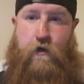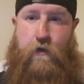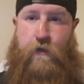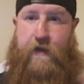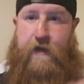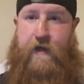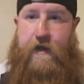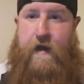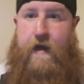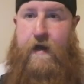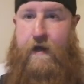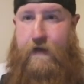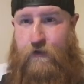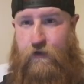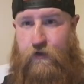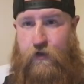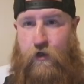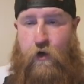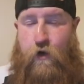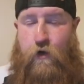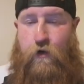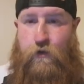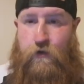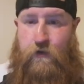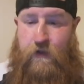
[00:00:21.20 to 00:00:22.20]
it going, guys?
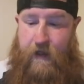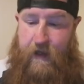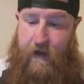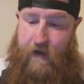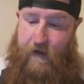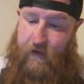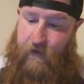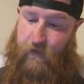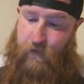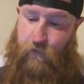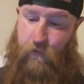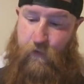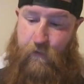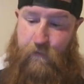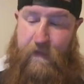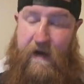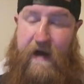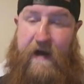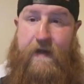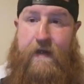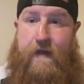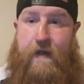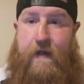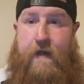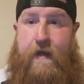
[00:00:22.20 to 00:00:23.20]
Cold there. We're
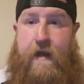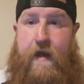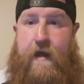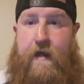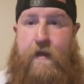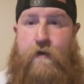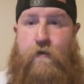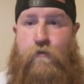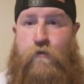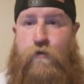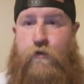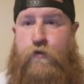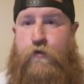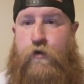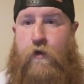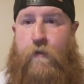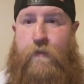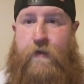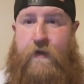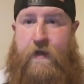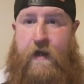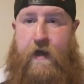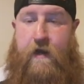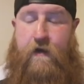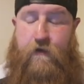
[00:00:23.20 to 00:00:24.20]
back again. We're
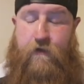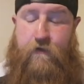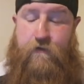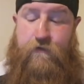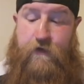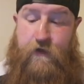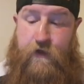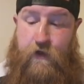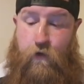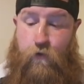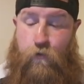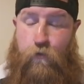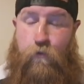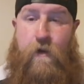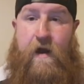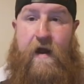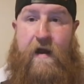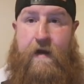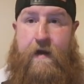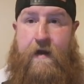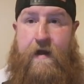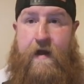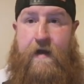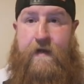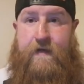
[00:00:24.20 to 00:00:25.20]
dropping yet another video.
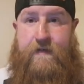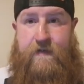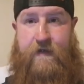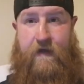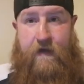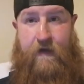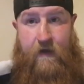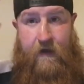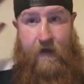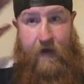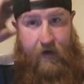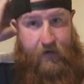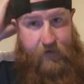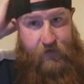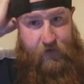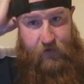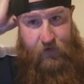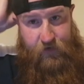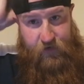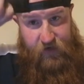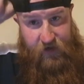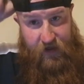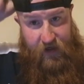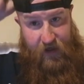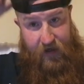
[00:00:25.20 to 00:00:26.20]
Right, guys. As you
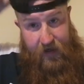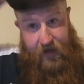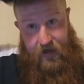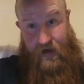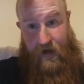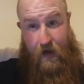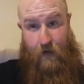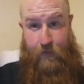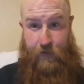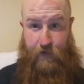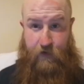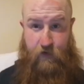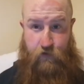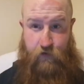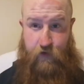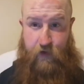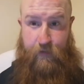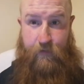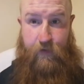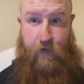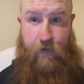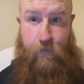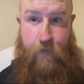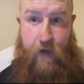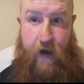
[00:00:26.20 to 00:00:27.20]
can see, I'm
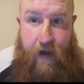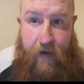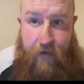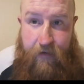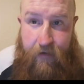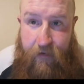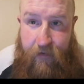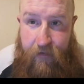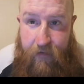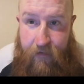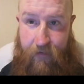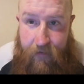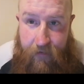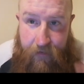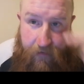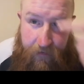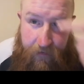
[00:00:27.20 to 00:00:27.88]
extremely red.